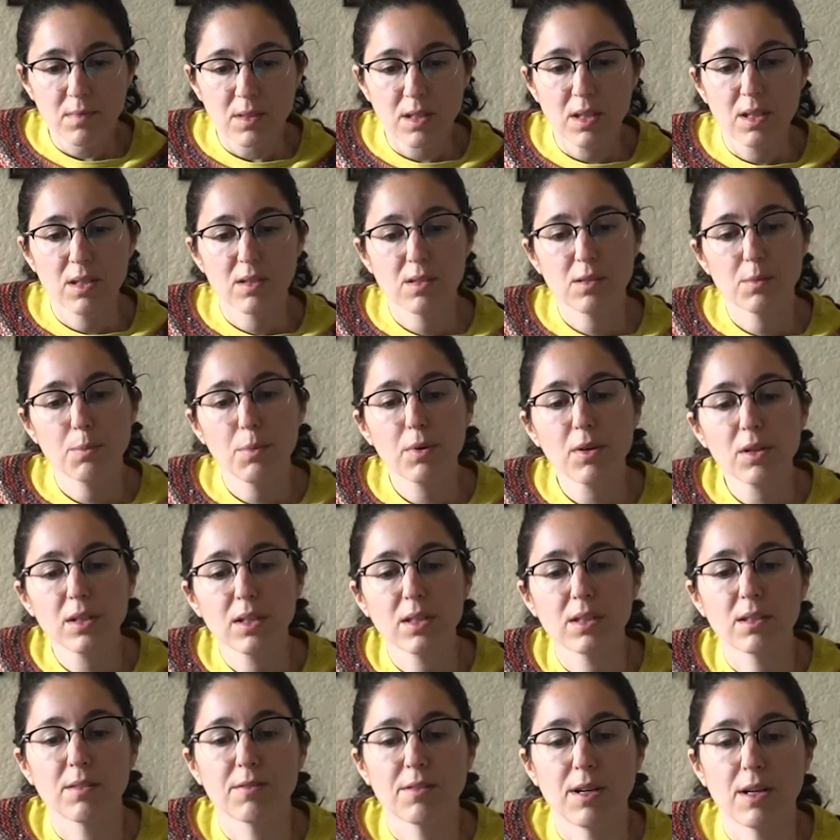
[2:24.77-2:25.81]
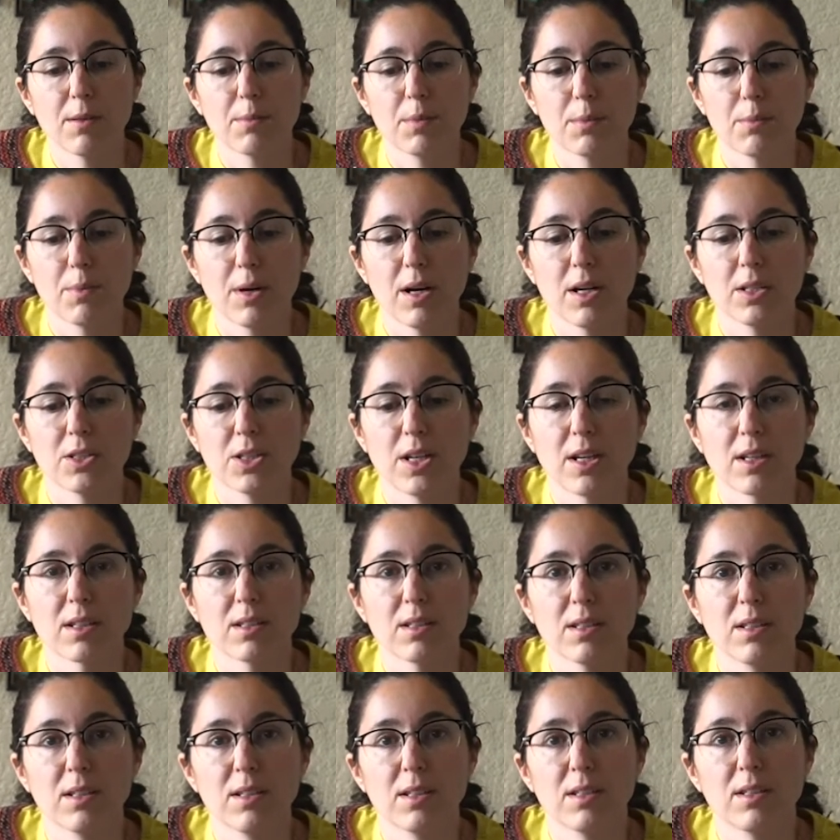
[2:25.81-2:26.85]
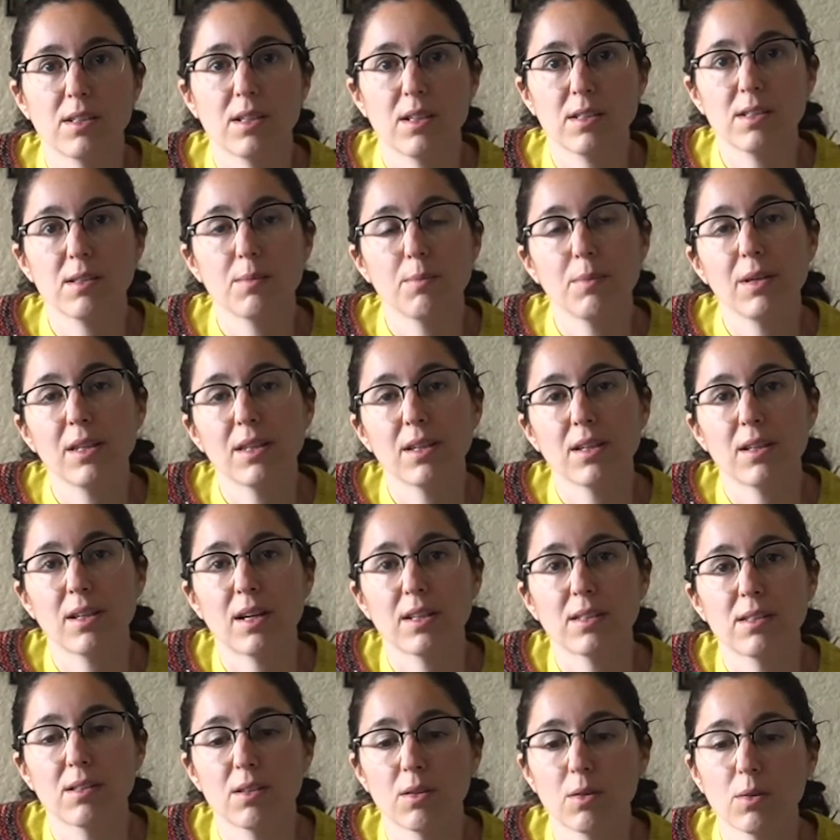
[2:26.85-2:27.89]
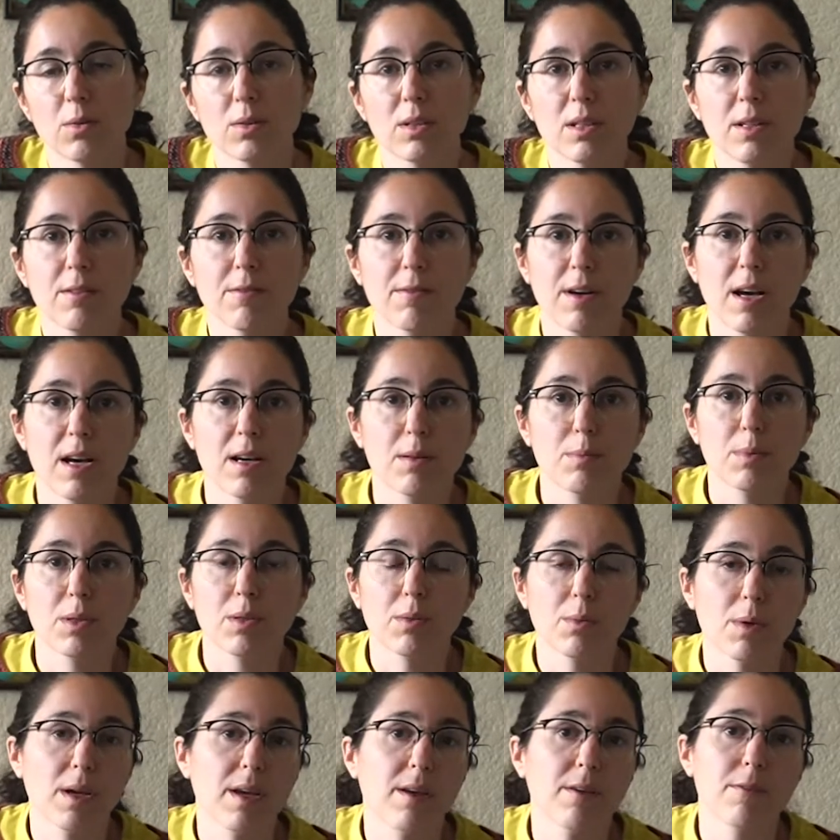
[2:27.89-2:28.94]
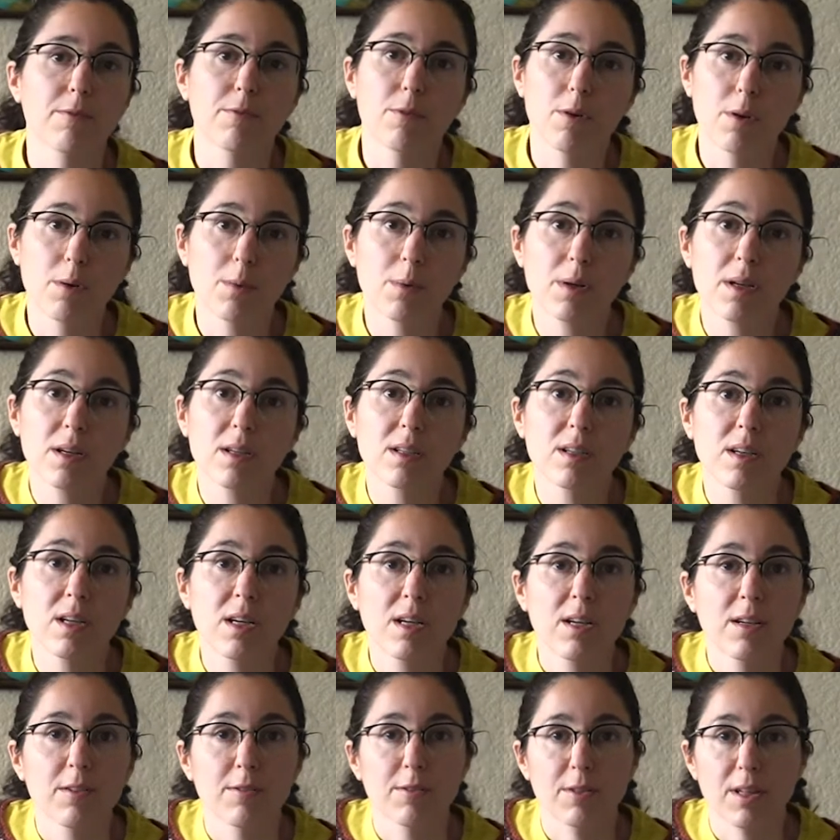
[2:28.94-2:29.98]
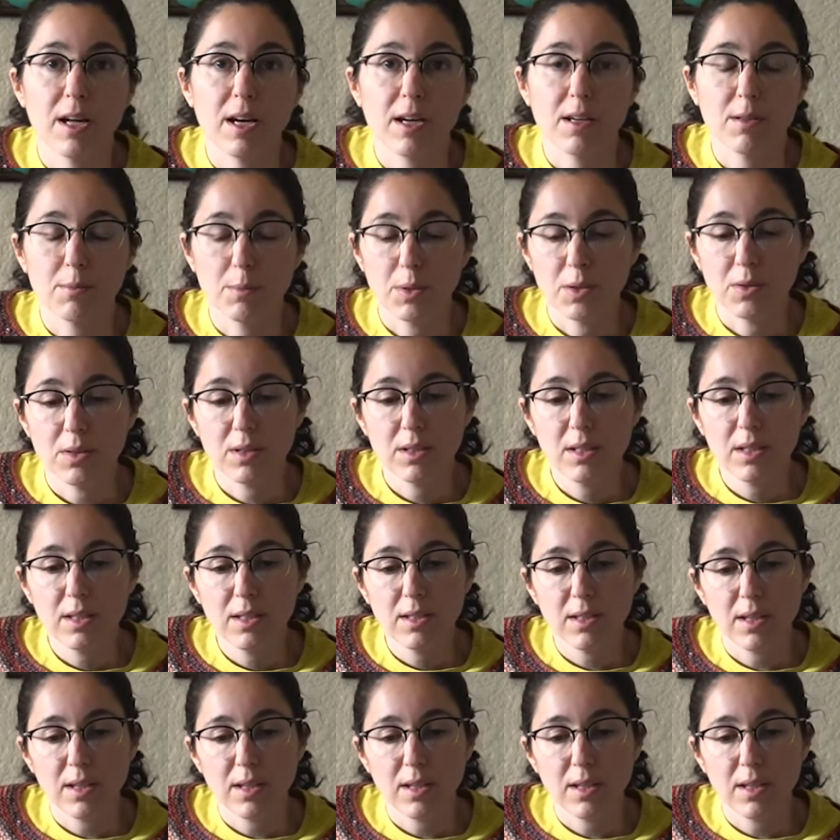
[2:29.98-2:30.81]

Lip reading: is supporting a development project, it doesn't mean that that's the only viable way forward for that community.